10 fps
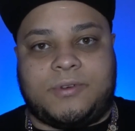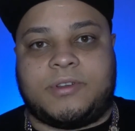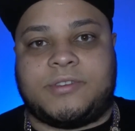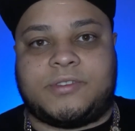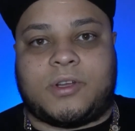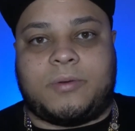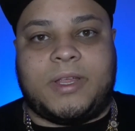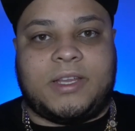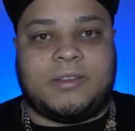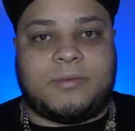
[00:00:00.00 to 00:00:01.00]
We're gonna start
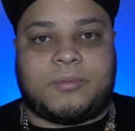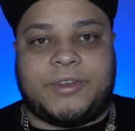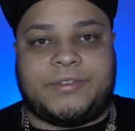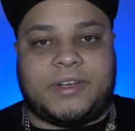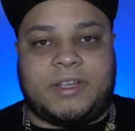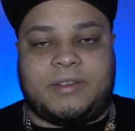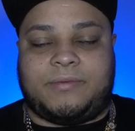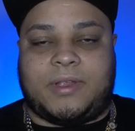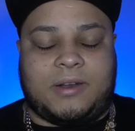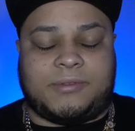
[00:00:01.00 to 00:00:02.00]
making the bracelet.
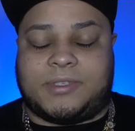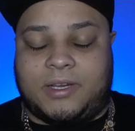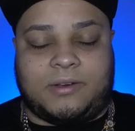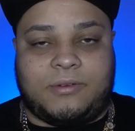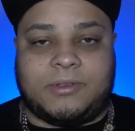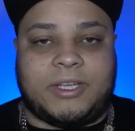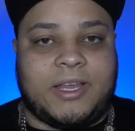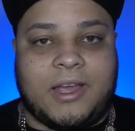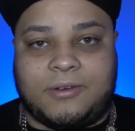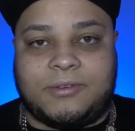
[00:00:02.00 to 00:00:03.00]
And I was like,
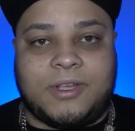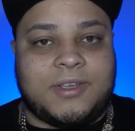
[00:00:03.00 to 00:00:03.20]
holy cow.